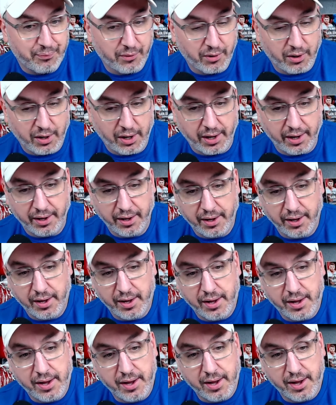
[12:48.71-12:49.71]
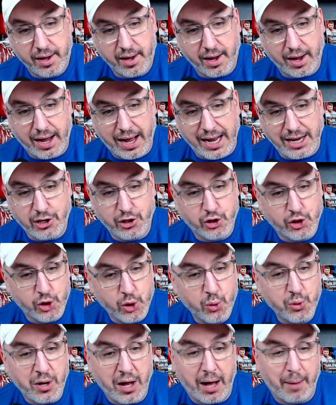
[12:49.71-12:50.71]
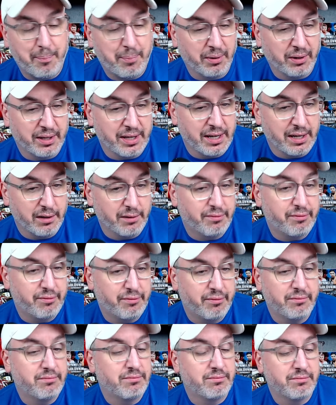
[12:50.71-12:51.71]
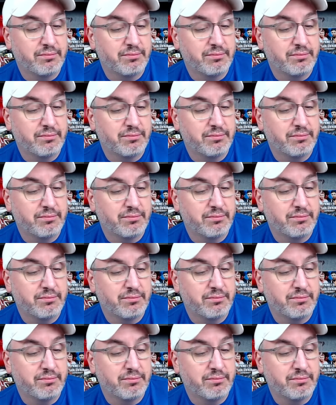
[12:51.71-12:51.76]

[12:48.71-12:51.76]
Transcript: Okay. I do not believe